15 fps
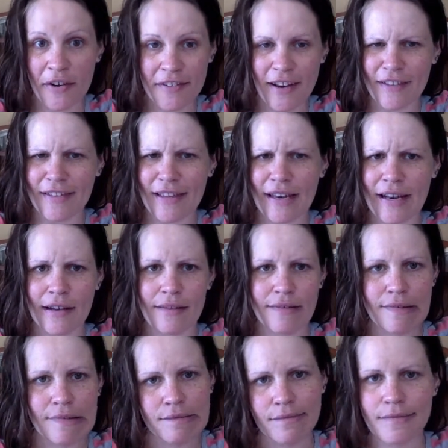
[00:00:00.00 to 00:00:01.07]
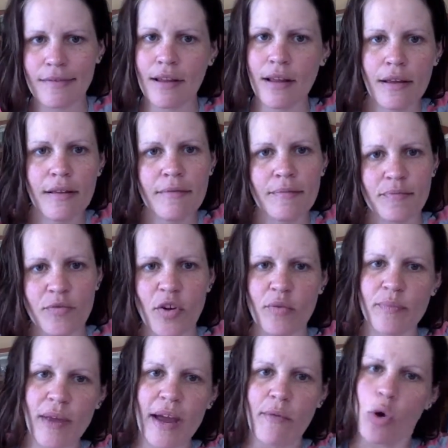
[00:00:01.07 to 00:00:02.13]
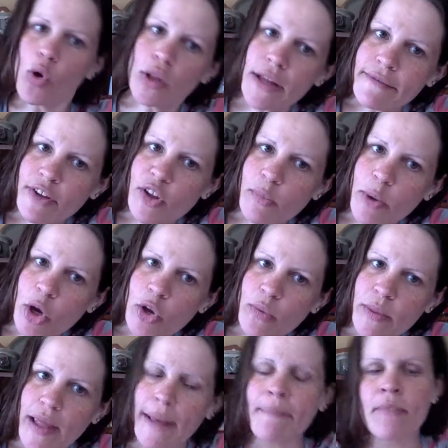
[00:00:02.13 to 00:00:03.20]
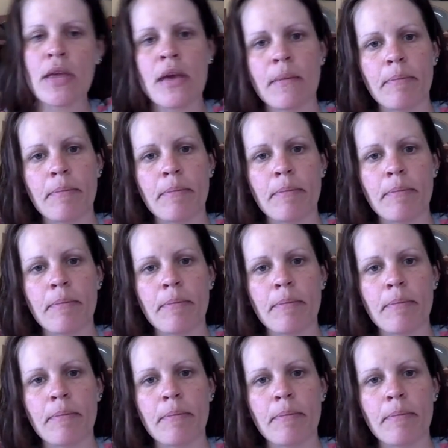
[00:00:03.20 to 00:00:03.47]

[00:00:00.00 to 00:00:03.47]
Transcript: Not that I don't have a whole lot of experience with that,